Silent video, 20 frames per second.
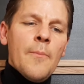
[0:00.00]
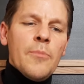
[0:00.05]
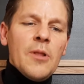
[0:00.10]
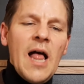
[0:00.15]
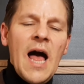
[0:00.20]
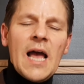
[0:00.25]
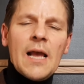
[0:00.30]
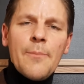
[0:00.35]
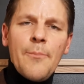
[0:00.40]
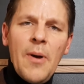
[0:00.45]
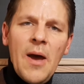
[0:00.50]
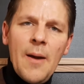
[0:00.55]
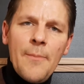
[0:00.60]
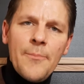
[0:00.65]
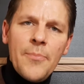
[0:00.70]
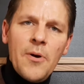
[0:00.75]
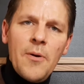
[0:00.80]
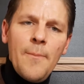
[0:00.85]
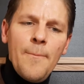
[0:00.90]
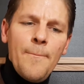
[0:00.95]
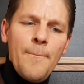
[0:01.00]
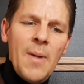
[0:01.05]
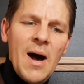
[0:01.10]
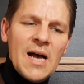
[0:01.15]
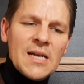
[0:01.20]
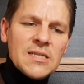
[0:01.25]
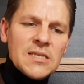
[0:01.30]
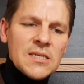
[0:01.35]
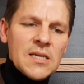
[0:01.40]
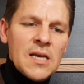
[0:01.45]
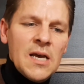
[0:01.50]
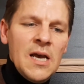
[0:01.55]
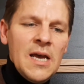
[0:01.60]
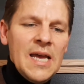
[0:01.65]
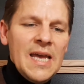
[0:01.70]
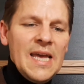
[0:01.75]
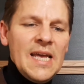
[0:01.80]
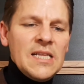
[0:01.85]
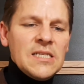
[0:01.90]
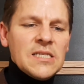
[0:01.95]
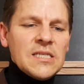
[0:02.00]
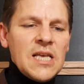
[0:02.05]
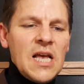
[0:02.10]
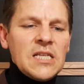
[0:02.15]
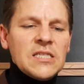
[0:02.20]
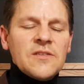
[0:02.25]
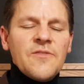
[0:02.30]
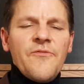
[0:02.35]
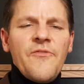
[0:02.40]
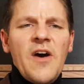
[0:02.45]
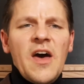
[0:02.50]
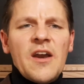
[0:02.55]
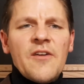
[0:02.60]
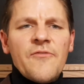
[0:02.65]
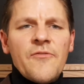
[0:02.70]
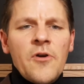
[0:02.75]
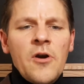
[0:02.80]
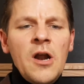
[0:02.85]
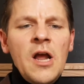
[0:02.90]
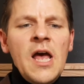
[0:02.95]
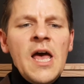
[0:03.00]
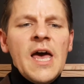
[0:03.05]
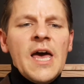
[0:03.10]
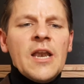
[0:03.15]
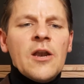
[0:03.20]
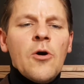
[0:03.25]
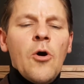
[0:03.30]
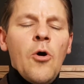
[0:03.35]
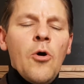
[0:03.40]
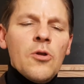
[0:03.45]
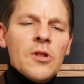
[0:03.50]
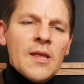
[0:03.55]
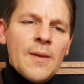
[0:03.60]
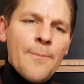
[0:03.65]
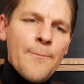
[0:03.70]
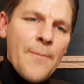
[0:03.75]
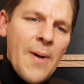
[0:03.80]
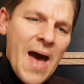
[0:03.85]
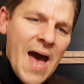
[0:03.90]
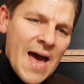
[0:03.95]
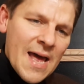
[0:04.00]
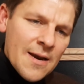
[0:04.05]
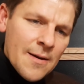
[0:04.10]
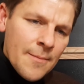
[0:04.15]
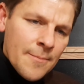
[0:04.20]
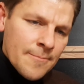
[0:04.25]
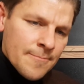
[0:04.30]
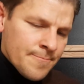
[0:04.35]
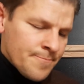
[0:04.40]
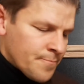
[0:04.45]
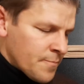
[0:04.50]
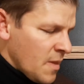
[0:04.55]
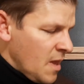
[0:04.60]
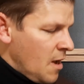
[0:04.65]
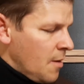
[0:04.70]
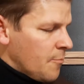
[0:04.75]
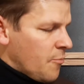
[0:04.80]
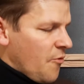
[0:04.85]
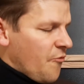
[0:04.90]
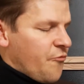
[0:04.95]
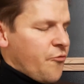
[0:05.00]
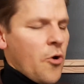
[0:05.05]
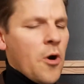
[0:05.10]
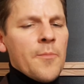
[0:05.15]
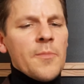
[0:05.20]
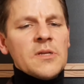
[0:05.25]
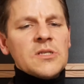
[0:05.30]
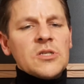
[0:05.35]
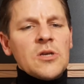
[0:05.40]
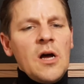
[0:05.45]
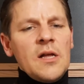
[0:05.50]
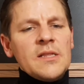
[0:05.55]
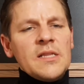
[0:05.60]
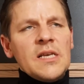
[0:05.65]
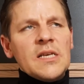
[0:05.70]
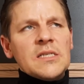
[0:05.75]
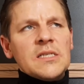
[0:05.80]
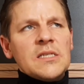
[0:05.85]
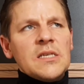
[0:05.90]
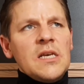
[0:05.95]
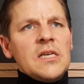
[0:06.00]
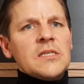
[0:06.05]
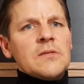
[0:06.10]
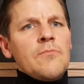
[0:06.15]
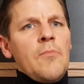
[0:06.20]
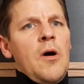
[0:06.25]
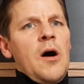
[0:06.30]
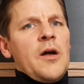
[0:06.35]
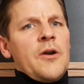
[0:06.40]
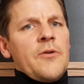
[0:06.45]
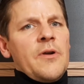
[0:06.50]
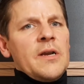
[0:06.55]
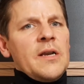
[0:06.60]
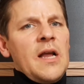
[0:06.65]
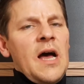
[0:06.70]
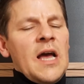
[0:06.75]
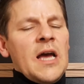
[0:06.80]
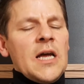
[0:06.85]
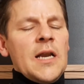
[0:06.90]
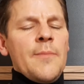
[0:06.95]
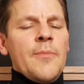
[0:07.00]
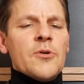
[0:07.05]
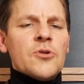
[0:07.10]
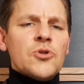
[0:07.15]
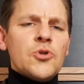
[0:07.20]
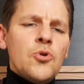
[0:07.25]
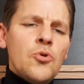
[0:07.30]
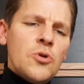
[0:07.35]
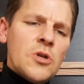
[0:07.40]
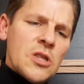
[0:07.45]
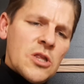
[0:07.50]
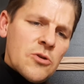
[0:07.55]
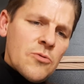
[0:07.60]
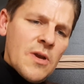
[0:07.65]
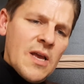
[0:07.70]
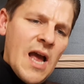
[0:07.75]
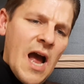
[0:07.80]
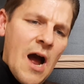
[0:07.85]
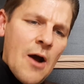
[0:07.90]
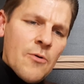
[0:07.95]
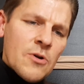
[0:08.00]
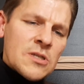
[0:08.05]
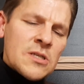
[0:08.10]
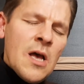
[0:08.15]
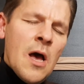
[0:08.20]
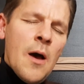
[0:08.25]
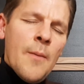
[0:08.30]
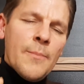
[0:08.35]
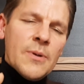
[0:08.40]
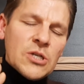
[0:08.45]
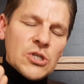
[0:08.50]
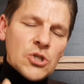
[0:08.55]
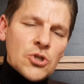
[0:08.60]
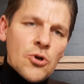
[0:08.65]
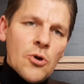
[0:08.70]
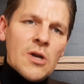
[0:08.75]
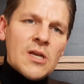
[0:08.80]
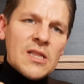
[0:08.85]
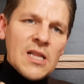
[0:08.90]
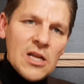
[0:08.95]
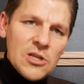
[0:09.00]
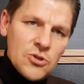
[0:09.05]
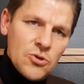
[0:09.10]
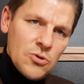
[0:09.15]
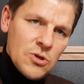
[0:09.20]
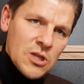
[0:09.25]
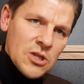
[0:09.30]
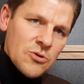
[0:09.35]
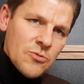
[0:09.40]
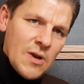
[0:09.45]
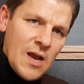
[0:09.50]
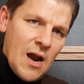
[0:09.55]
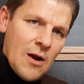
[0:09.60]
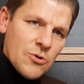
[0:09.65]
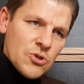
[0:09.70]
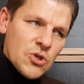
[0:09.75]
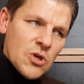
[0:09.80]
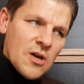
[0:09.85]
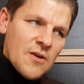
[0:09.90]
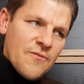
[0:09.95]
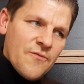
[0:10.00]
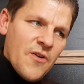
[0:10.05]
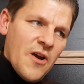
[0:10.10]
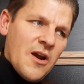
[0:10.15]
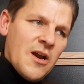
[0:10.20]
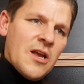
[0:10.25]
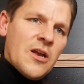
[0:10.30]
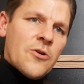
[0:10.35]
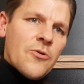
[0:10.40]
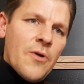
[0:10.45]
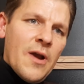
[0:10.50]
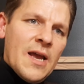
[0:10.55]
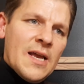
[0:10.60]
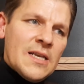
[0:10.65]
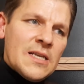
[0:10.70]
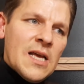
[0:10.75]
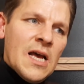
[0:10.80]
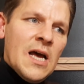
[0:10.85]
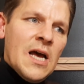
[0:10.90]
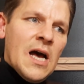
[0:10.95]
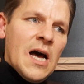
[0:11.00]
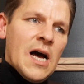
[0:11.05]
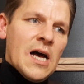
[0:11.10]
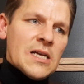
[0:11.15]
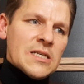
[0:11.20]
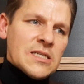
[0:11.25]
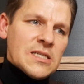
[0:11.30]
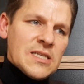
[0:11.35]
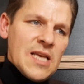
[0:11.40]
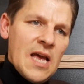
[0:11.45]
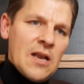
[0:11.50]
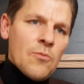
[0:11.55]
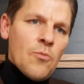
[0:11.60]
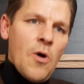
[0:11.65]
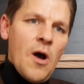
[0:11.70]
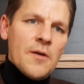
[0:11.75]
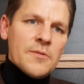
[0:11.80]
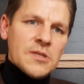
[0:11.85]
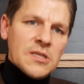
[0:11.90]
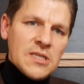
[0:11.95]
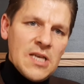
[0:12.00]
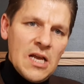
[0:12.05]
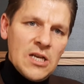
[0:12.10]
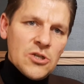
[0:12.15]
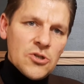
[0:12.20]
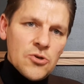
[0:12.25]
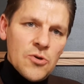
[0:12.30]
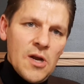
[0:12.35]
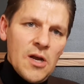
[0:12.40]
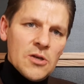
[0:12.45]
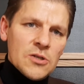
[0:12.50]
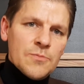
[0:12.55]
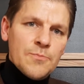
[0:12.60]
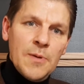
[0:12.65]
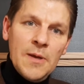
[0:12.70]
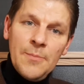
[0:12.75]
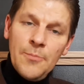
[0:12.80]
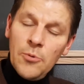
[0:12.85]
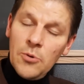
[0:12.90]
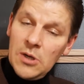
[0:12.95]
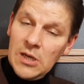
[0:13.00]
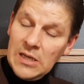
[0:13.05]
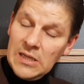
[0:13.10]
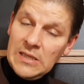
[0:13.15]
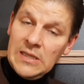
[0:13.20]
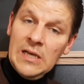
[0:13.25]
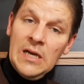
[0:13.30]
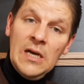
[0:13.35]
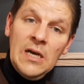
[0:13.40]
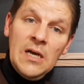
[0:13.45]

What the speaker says: black pepper, musk, incense, vetiver, and olibanum. Performance on this is moderate. I got about 2 to 3 hours, but during that 2 to 3 hours, you got very great scent wafts, scent trails. People could,